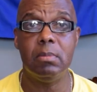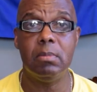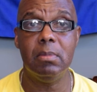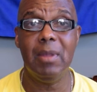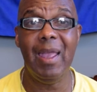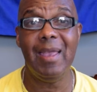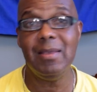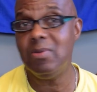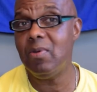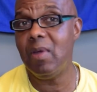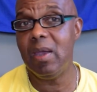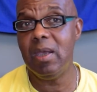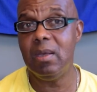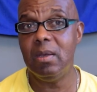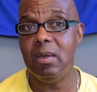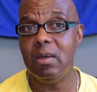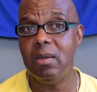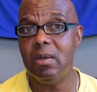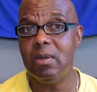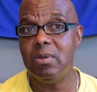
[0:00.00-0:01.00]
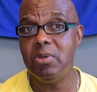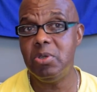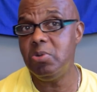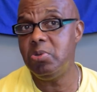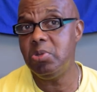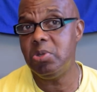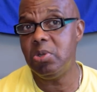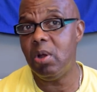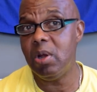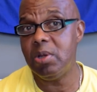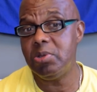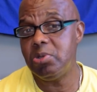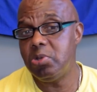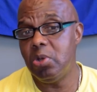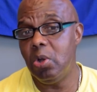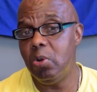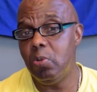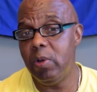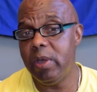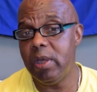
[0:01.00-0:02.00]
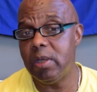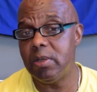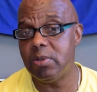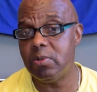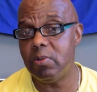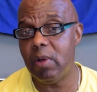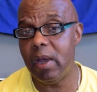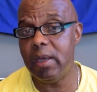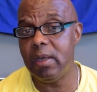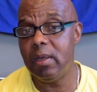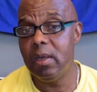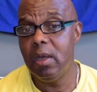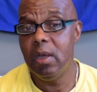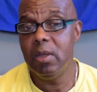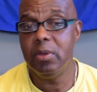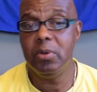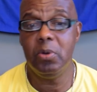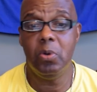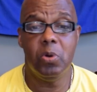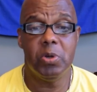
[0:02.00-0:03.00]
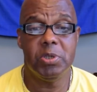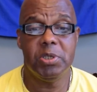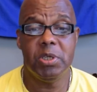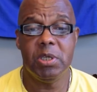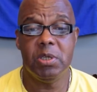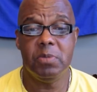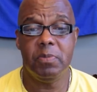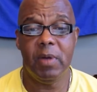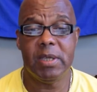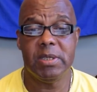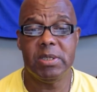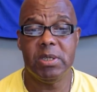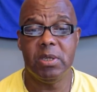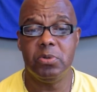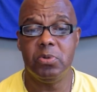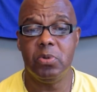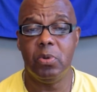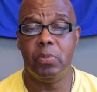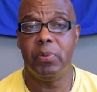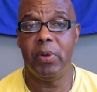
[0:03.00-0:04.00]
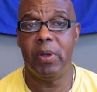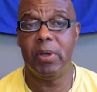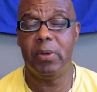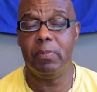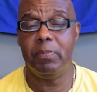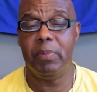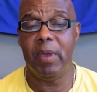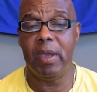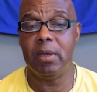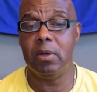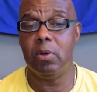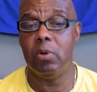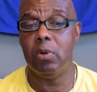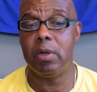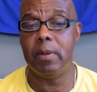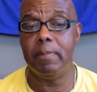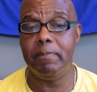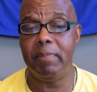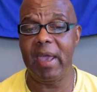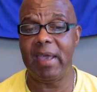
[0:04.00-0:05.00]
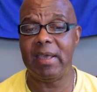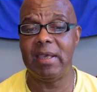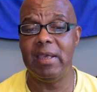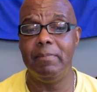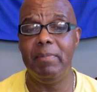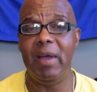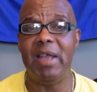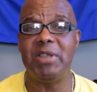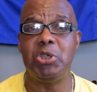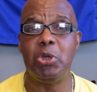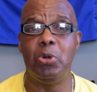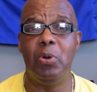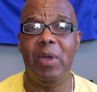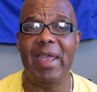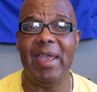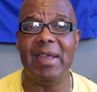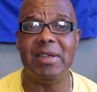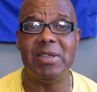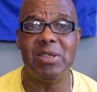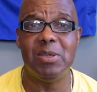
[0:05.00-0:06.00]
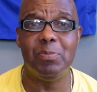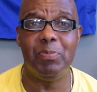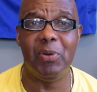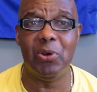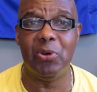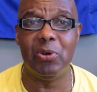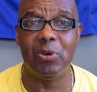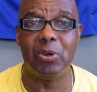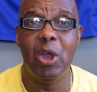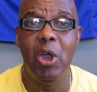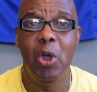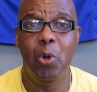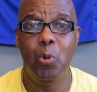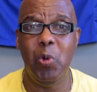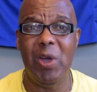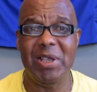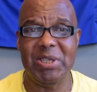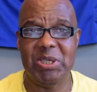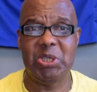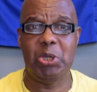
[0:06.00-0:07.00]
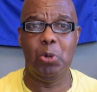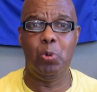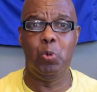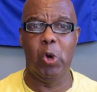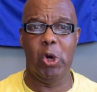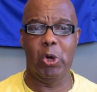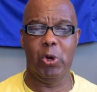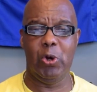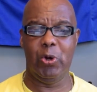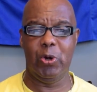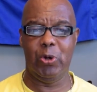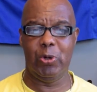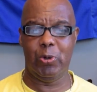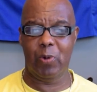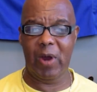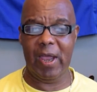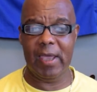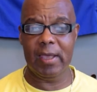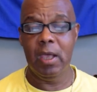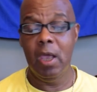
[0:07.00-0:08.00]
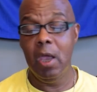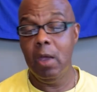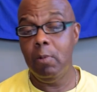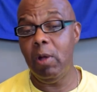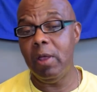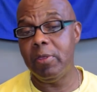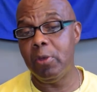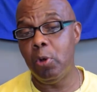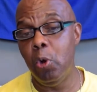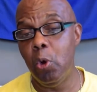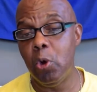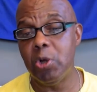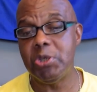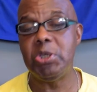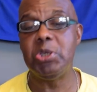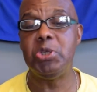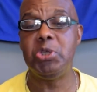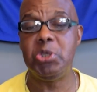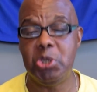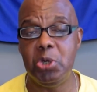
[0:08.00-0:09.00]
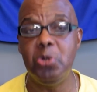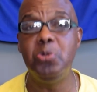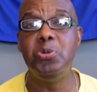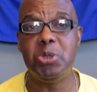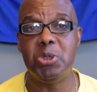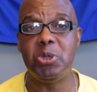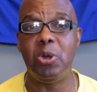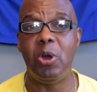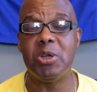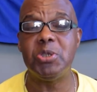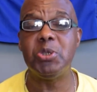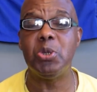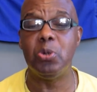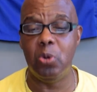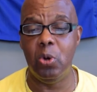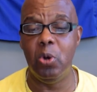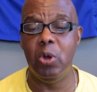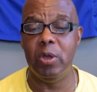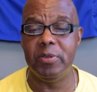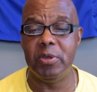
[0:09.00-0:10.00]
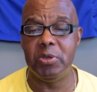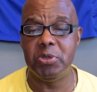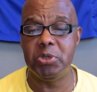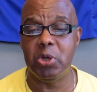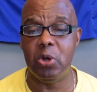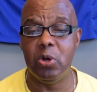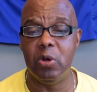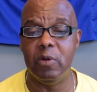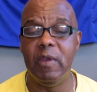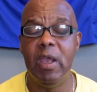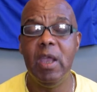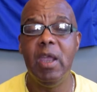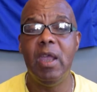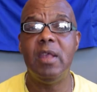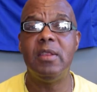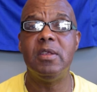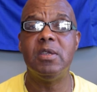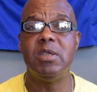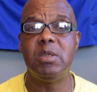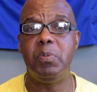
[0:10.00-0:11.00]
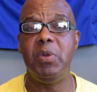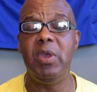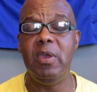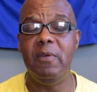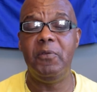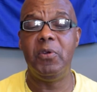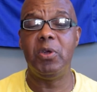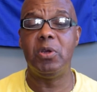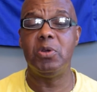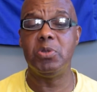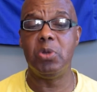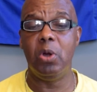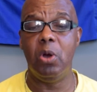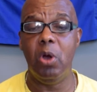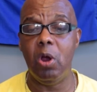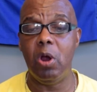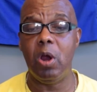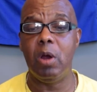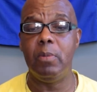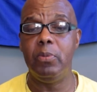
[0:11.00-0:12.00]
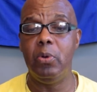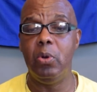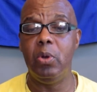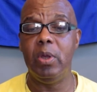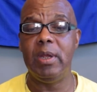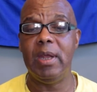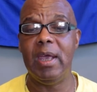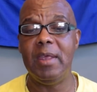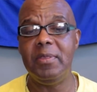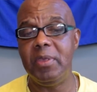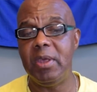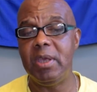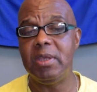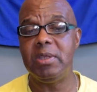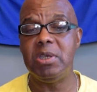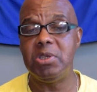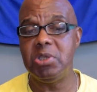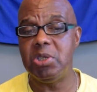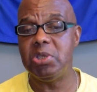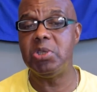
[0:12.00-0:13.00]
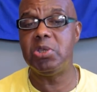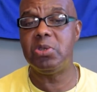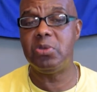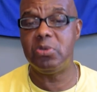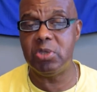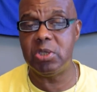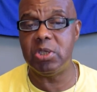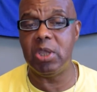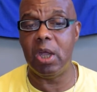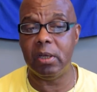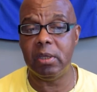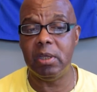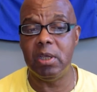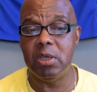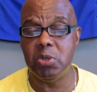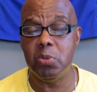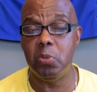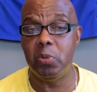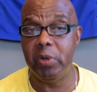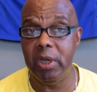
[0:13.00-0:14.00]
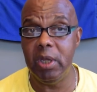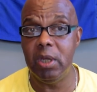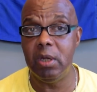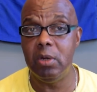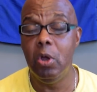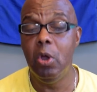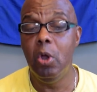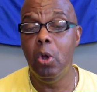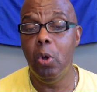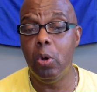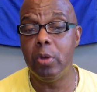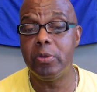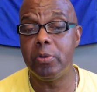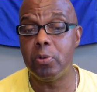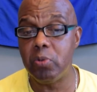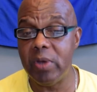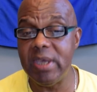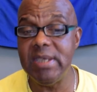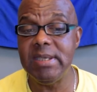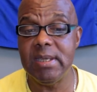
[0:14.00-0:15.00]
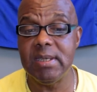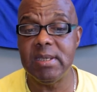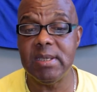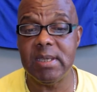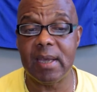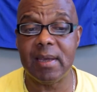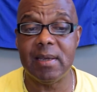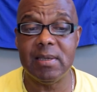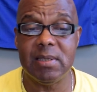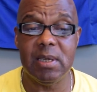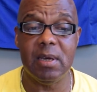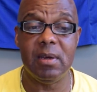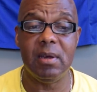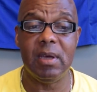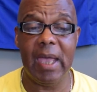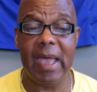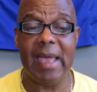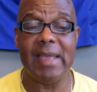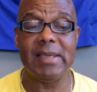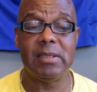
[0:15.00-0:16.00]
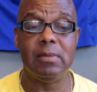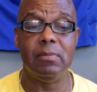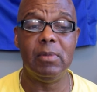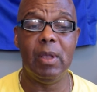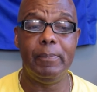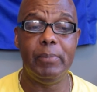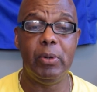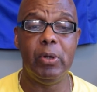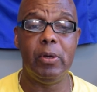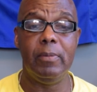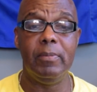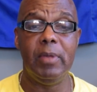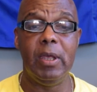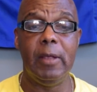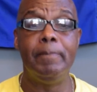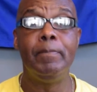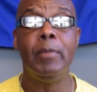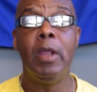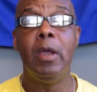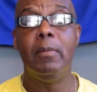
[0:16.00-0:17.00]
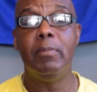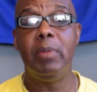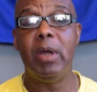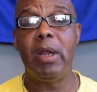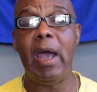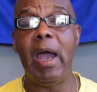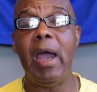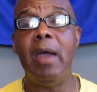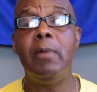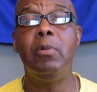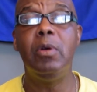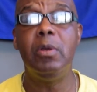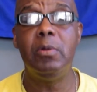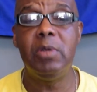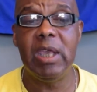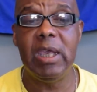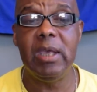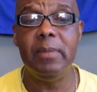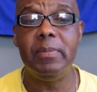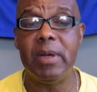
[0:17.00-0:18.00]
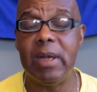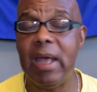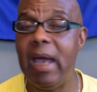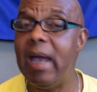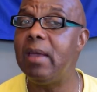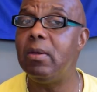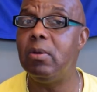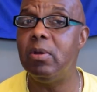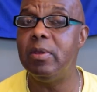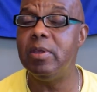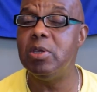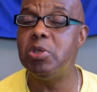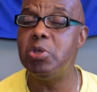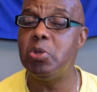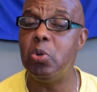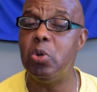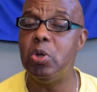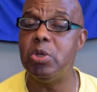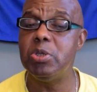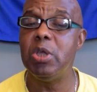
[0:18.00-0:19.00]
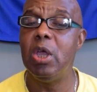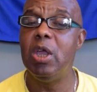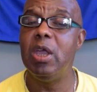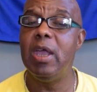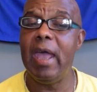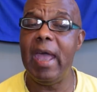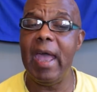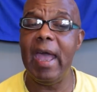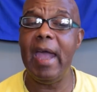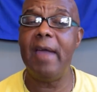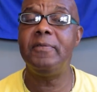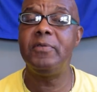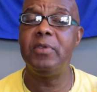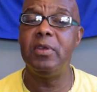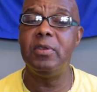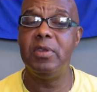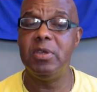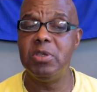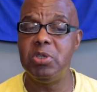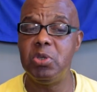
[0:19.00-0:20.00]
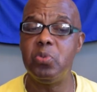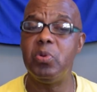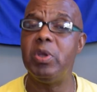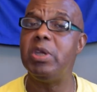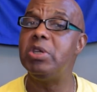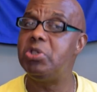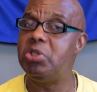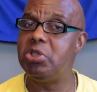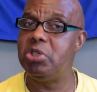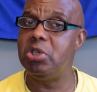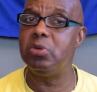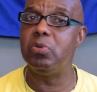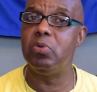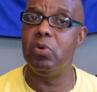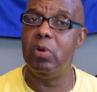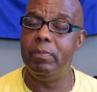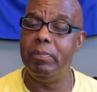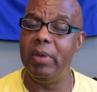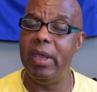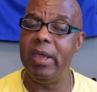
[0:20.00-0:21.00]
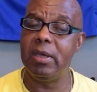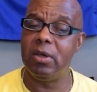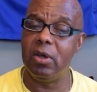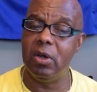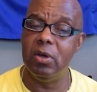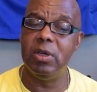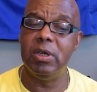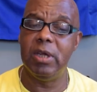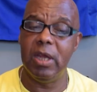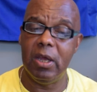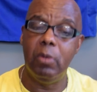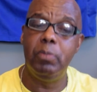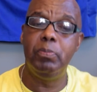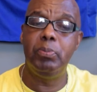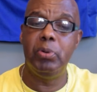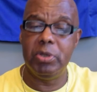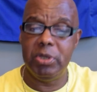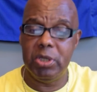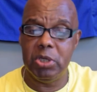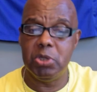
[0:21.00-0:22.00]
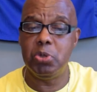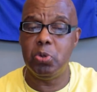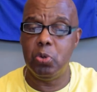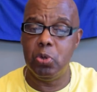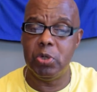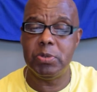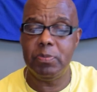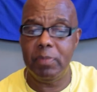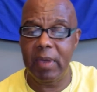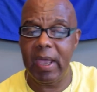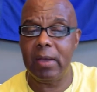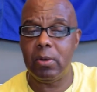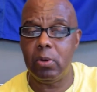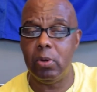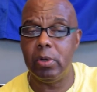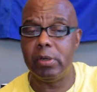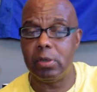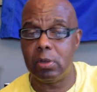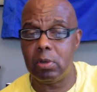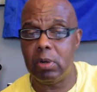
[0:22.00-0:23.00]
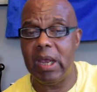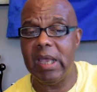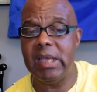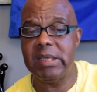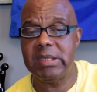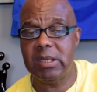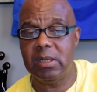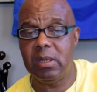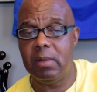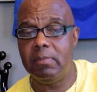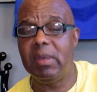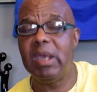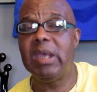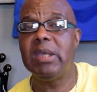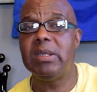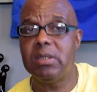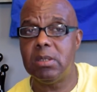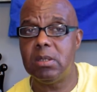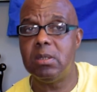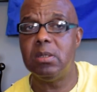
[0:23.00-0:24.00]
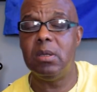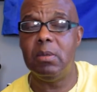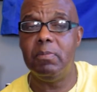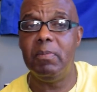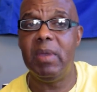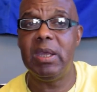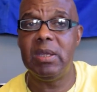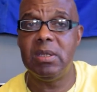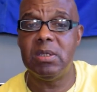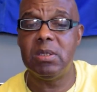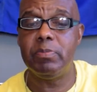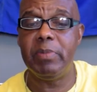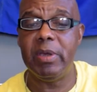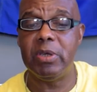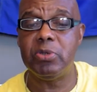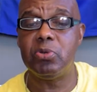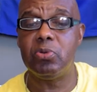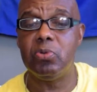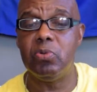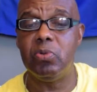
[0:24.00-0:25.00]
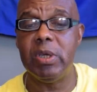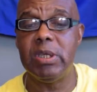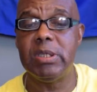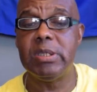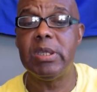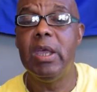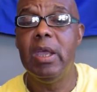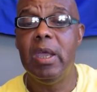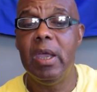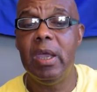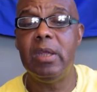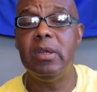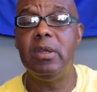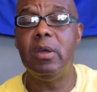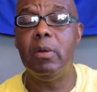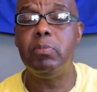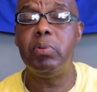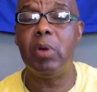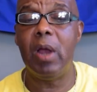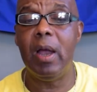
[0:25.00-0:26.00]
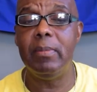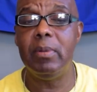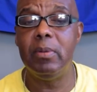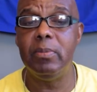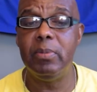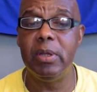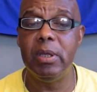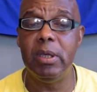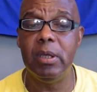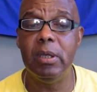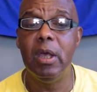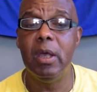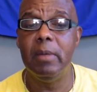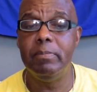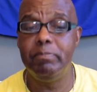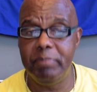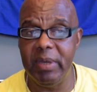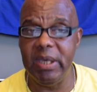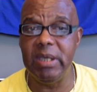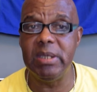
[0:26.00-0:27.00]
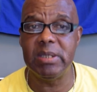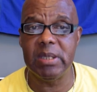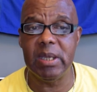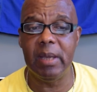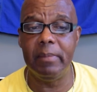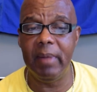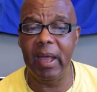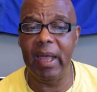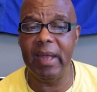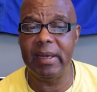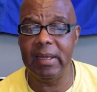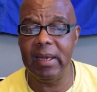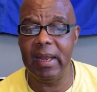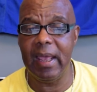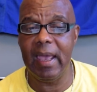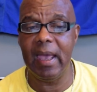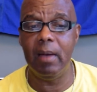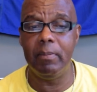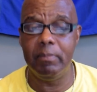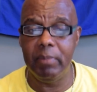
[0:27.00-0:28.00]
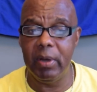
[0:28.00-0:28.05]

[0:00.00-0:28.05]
That's right. Two starts, no wins, right? The horse is by Central Banker on the back end by Johannesburg. What's the word, right? Well, the horse's two starts are on the turf and the speed figures are horrible, and I think they just duck this one in, or the racing secretary asked them to put them in. But I would keep an eye on this horse after this race, General Banker, and they'll put this horse back on the grass in a maiden special race, and he'll probably beat somebody down.